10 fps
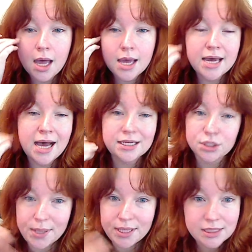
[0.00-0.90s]
It has
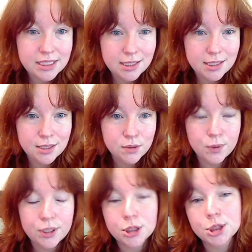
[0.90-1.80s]
green tea,
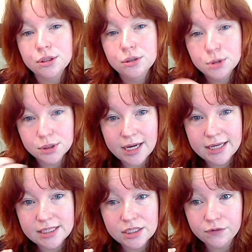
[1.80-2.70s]
which
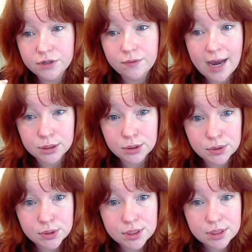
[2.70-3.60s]
neutralizes free
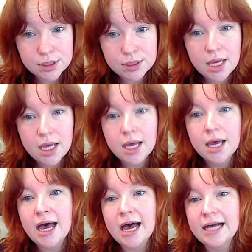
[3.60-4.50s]
radicals,
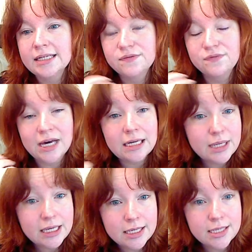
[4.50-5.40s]
has
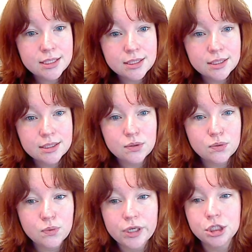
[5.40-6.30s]
vitamin E,
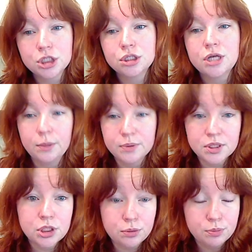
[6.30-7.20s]
which
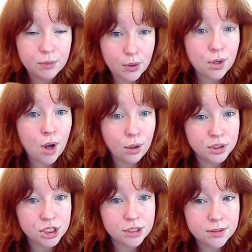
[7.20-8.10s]
helps to promote
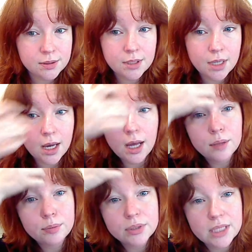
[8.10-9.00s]
collagen
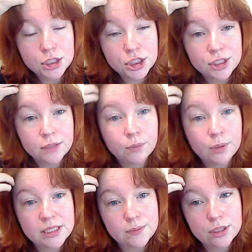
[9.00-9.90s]
production and
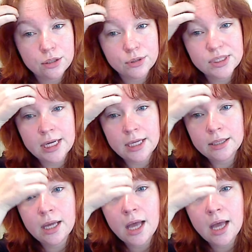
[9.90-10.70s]
replacement in your skin,